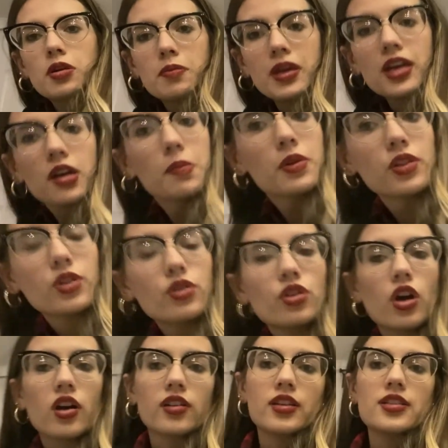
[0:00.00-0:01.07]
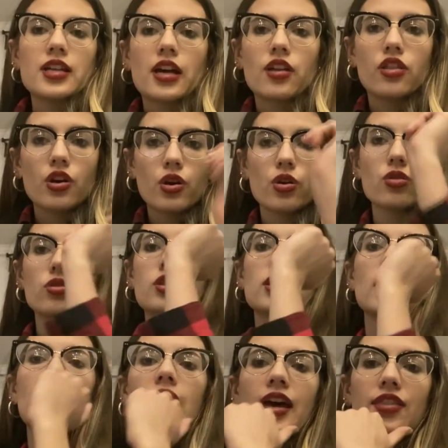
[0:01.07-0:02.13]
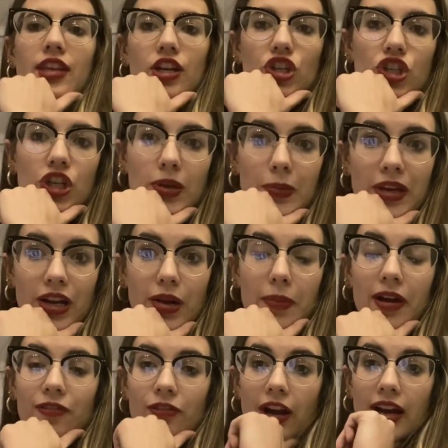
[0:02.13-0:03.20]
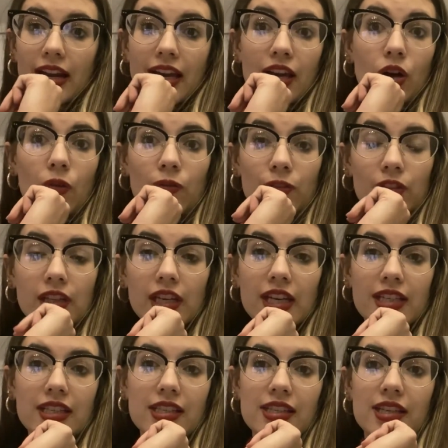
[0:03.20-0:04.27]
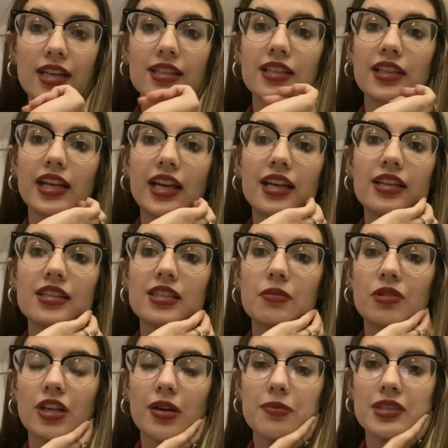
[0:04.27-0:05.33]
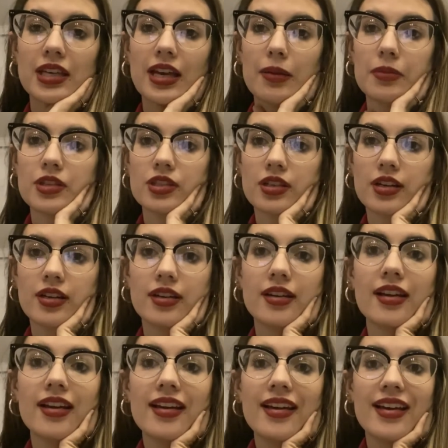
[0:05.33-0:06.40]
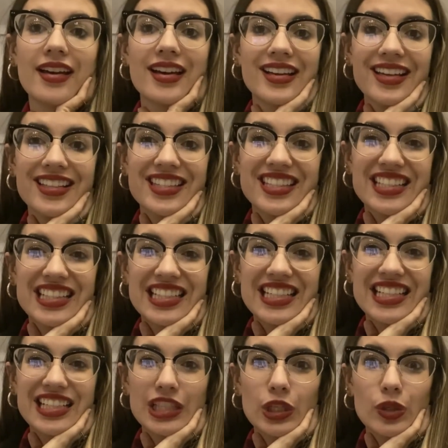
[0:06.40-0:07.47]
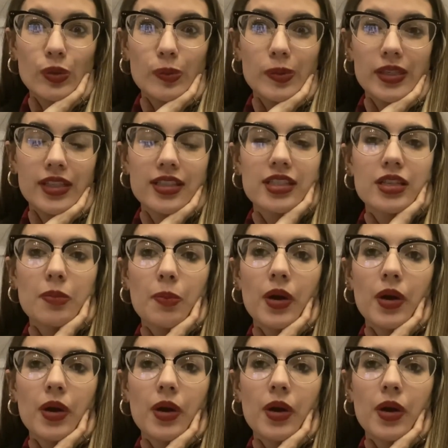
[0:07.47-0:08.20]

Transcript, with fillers: gonna make a balloon garland out of those and they should be here by Friday. Hopefully it doesn't get delayed because sometimes Amazon gets delayed a little bit.